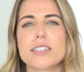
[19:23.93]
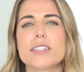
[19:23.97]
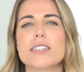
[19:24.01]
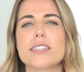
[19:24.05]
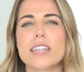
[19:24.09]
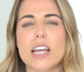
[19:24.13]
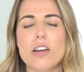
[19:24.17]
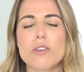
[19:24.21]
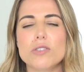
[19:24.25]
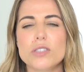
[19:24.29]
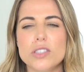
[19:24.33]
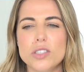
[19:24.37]

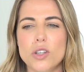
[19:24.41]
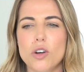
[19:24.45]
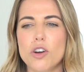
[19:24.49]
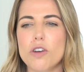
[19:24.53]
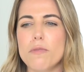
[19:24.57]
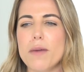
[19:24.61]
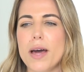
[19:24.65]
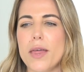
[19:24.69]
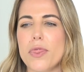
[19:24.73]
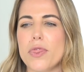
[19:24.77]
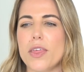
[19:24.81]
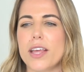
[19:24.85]
because I also talk
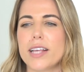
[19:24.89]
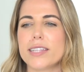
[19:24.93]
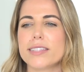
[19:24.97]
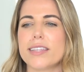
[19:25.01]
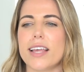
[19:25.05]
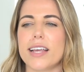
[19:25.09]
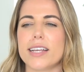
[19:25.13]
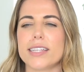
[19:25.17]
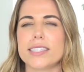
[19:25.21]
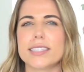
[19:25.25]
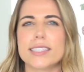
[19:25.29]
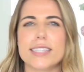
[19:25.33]
about things
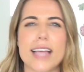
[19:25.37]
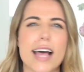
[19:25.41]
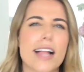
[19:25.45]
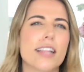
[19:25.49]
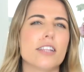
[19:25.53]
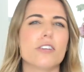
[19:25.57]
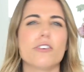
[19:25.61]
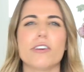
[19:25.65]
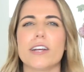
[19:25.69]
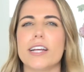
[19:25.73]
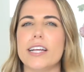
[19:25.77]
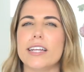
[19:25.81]
like
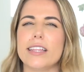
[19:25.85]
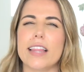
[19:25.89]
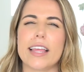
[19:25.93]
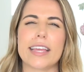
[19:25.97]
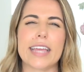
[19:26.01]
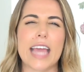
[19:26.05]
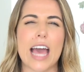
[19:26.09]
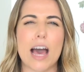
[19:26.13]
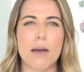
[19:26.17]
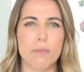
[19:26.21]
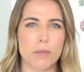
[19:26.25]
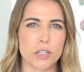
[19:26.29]
salary,
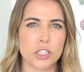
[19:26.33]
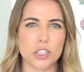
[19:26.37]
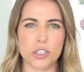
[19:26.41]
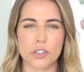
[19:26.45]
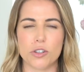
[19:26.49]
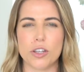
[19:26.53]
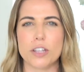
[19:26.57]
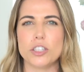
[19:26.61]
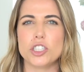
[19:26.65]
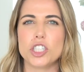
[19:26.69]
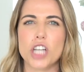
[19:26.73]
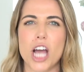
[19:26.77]
like how much
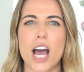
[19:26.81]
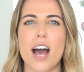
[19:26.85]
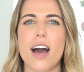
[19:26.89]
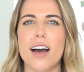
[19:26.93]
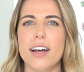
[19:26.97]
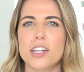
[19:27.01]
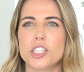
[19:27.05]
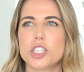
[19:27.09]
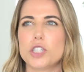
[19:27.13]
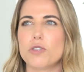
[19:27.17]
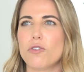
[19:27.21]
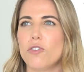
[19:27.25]
you can
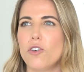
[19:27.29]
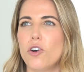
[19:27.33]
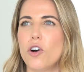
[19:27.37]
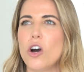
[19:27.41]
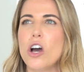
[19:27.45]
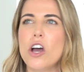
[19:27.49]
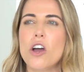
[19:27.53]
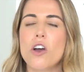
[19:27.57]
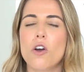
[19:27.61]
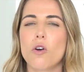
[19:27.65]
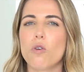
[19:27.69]
charge for